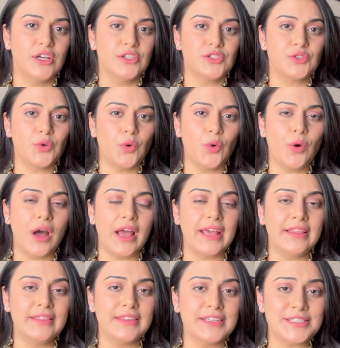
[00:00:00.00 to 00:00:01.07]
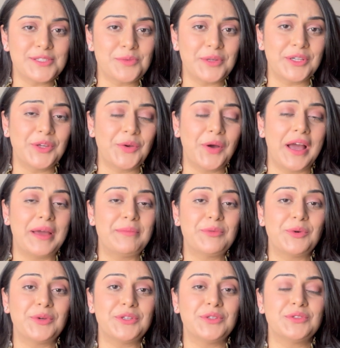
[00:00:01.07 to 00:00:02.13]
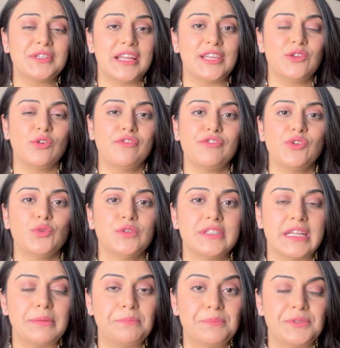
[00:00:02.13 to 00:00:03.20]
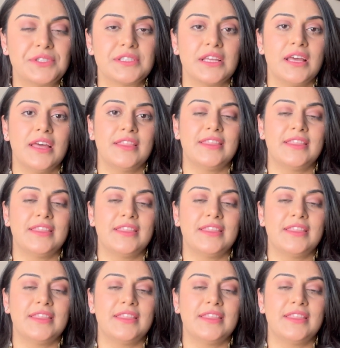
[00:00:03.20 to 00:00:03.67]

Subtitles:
So in this video, I'm going to tell you a few tips